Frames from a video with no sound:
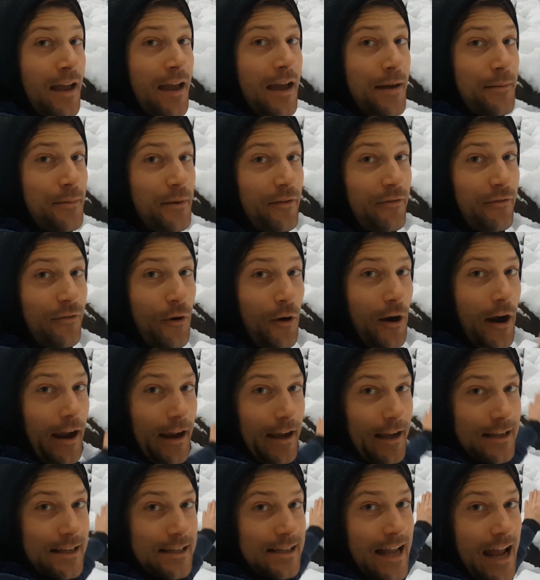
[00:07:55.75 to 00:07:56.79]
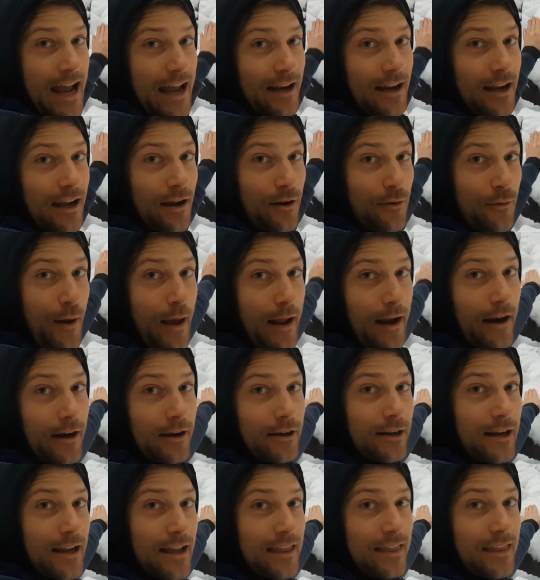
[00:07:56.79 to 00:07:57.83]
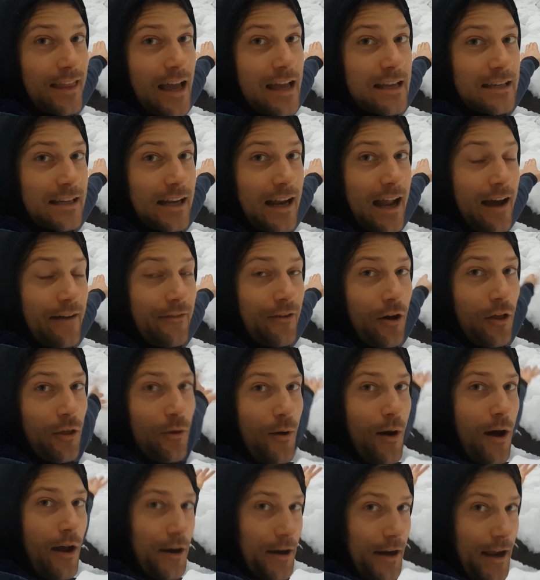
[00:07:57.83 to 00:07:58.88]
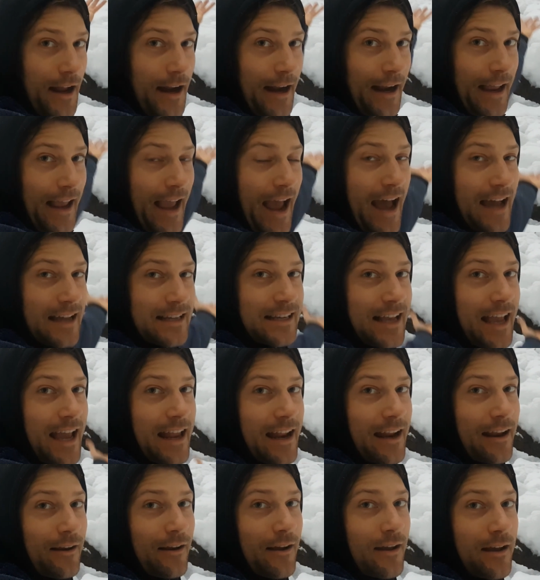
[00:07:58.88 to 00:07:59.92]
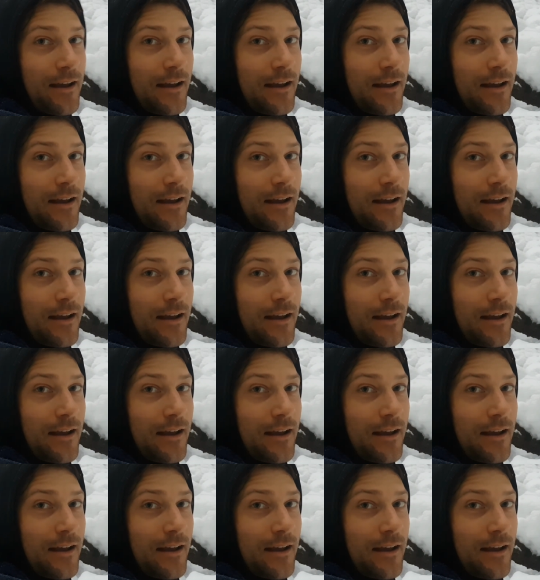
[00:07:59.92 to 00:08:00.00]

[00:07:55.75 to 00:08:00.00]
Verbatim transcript: before I could stand right underneath this and have all the water kind of cascading